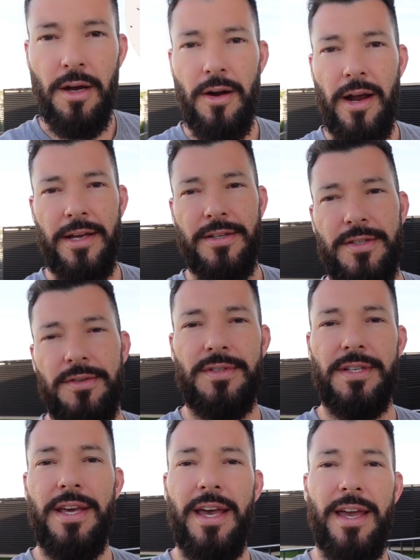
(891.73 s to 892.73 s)
All right, so
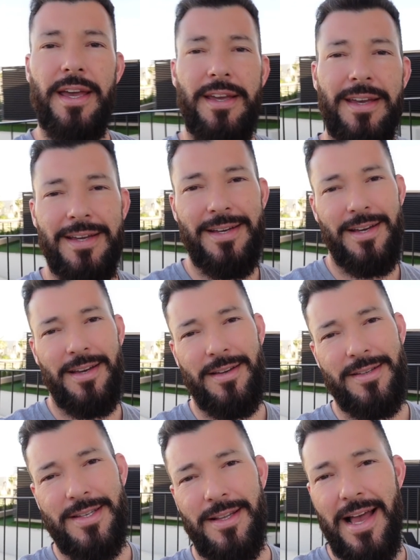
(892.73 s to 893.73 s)
today
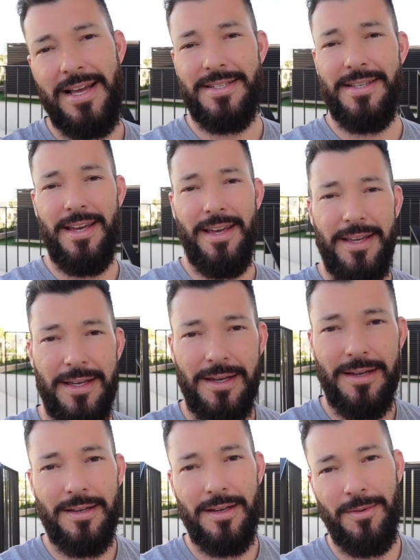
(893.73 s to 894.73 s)
is the last day
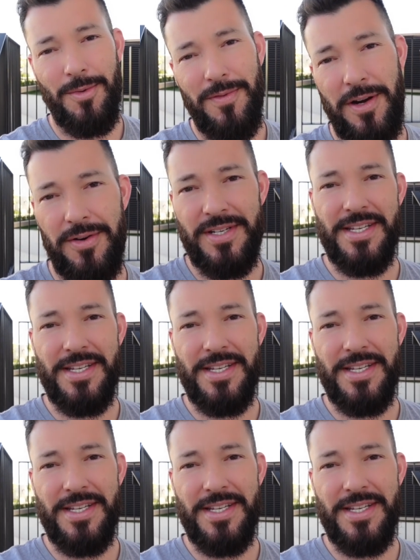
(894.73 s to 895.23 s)
and we're very